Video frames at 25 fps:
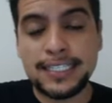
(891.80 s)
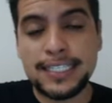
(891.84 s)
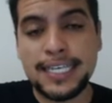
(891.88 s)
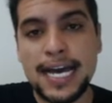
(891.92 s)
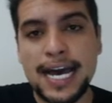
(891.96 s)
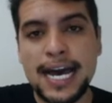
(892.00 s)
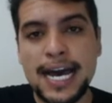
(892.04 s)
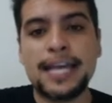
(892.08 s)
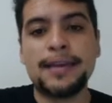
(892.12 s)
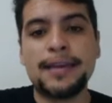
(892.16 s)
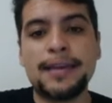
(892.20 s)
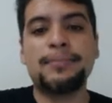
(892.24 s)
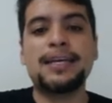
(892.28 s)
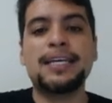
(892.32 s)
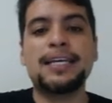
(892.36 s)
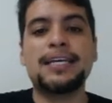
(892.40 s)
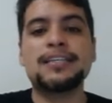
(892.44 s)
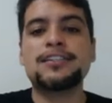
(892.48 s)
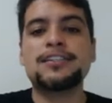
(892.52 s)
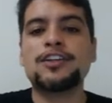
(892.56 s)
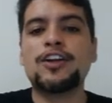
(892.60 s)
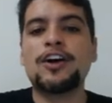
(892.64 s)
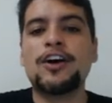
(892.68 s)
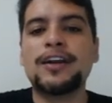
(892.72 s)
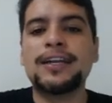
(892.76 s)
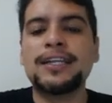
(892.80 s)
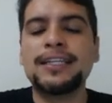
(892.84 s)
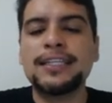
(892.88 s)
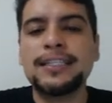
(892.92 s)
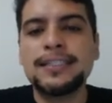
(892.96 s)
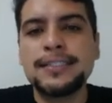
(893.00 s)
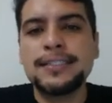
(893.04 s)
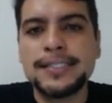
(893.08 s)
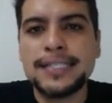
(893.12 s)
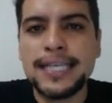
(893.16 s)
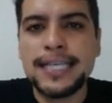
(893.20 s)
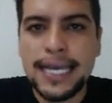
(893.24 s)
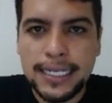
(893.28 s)
time is not in
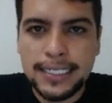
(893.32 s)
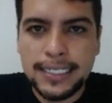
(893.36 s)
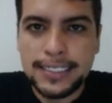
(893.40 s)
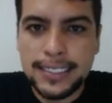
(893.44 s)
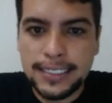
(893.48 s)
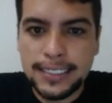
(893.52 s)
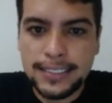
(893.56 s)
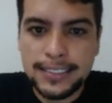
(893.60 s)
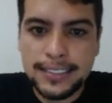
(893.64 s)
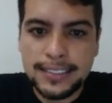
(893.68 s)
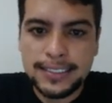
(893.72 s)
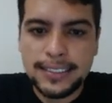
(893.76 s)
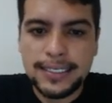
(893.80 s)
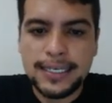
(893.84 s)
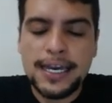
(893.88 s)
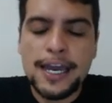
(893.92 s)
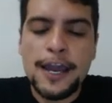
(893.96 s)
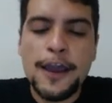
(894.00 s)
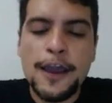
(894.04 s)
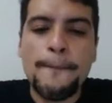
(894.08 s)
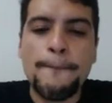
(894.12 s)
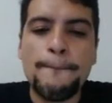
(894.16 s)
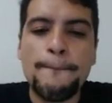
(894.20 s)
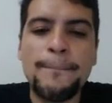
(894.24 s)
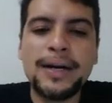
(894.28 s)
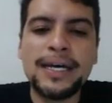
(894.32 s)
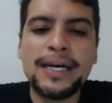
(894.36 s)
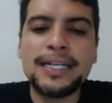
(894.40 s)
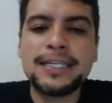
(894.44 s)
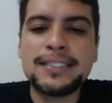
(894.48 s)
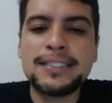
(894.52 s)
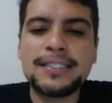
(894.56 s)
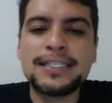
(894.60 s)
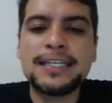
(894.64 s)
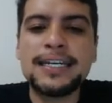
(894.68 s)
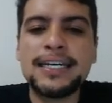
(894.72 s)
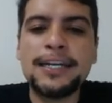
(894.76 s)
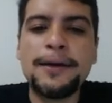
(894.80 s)
the sentence, but
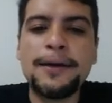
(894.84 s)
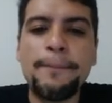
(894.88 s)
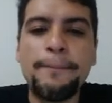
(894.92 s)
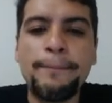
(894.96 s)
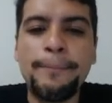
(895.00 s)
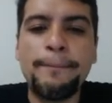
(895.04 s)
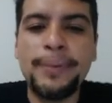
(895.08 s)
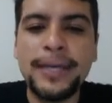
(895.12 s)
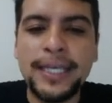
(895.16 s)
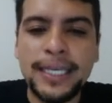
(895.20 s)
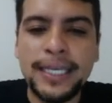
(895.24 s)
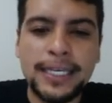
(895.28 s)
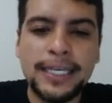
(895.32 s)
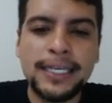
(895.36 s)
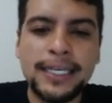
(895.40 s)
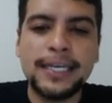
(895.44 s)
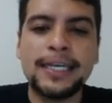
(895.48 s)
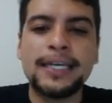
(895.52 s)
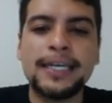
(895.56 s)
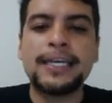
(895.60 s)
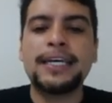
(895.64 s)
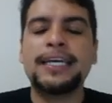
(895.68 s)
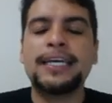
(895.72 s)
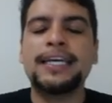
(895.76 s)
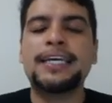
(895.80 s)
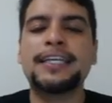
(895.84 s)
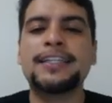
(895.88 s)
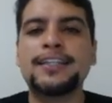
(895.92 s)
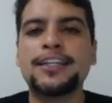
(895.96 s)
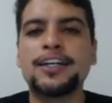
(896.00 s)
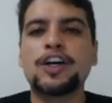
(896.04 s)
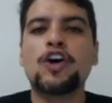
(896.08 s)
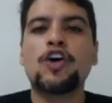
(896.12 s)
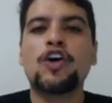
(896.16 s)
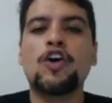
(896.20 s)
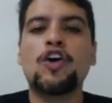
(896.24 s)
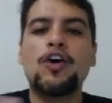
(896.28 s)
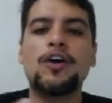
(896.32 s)
it's gonna be in the
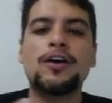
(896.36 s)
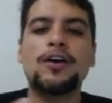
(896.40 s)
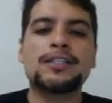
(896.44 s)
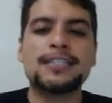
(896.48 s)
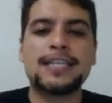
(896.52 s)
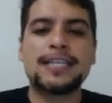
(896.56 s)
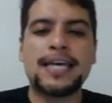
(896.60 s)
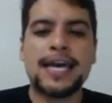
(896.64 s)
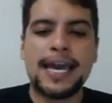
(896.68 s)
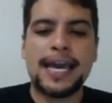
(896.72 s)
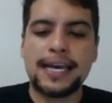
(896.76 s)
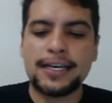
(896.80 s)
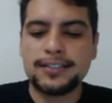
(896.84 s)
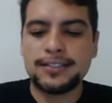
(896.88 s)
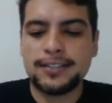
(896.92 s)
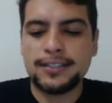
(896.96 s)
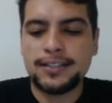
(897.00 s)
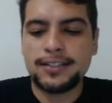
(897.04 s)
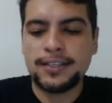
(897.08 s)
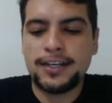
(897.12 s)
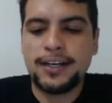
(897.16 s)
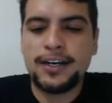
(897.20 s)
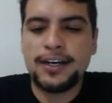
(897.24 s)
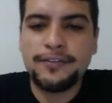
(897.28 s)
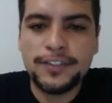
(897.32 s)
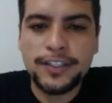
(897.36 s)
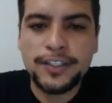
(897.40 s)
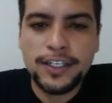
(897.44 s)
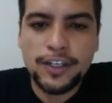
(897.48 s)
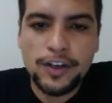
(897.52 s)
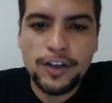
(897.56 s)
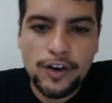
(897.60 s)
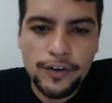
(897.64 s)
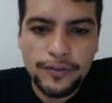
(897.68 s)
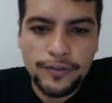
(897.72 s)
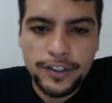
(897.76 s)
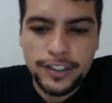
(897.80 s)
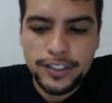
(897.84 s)
context of the
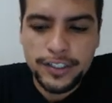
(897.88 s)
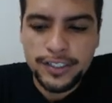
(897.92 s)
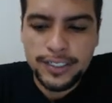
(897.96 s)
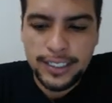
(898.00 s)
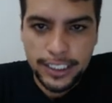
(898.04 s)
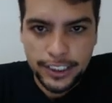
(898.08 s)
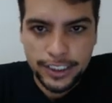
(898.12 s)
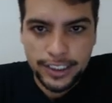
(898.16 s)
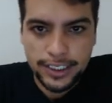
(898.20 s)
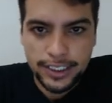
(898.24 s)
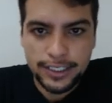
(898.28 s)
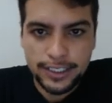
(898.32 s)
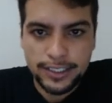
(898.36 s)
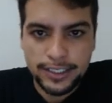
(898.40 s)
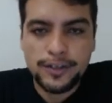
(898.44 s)
conversation.